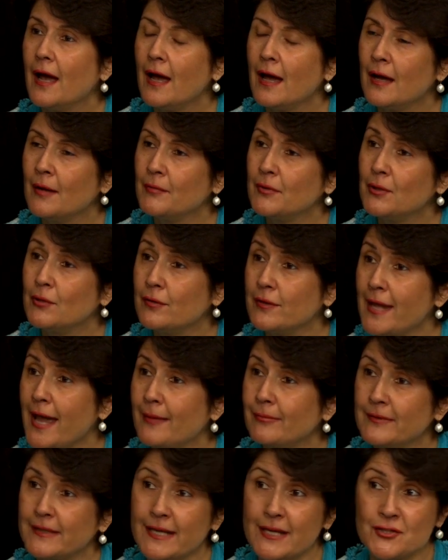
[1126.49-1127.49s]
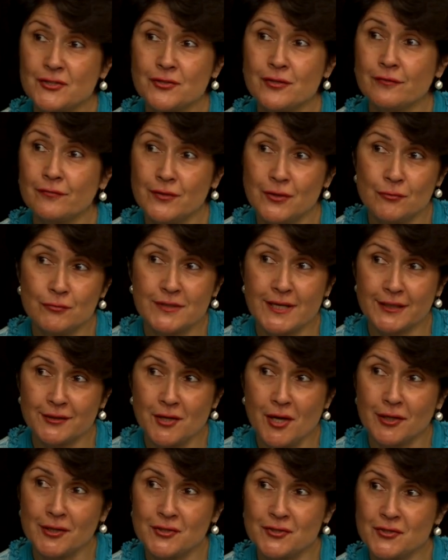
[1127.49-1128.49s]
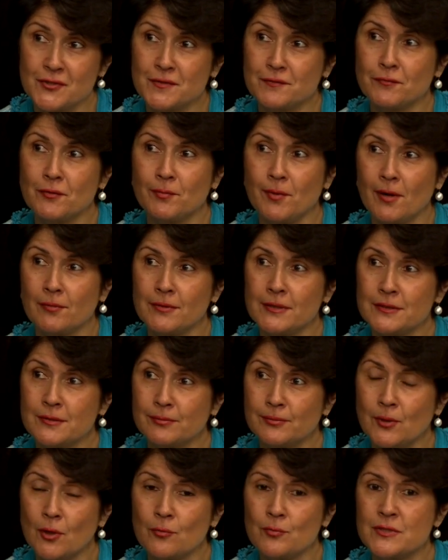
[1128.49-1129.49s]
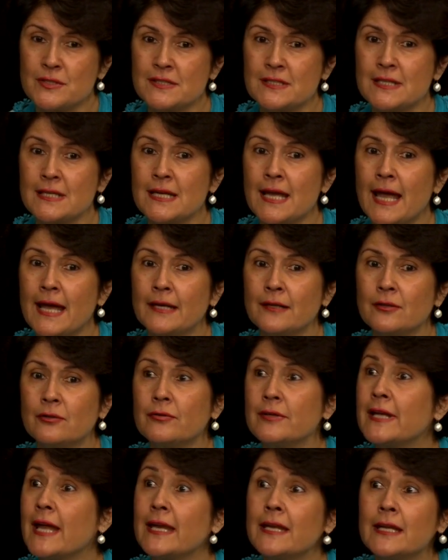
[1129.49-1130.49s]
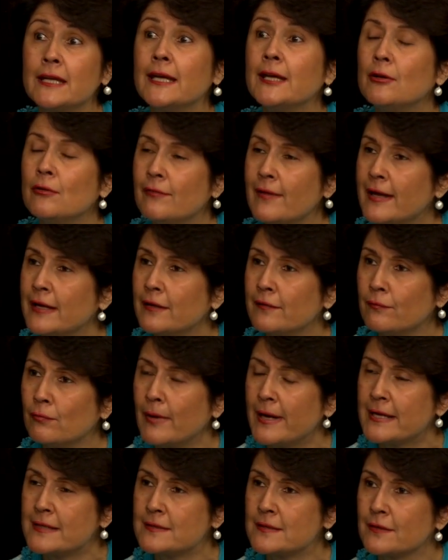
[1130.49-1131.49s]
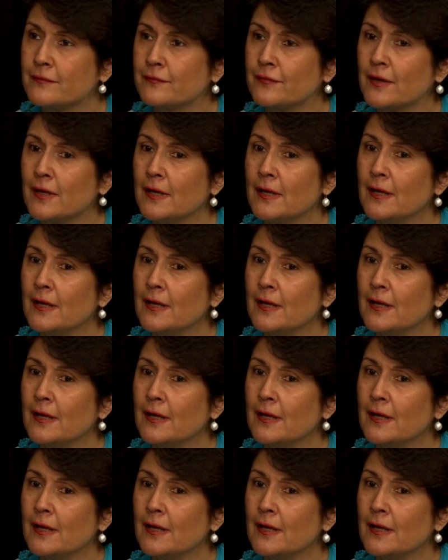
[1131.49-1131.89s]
you know, the application of new technologies for public diplomacy and creating innovative ways of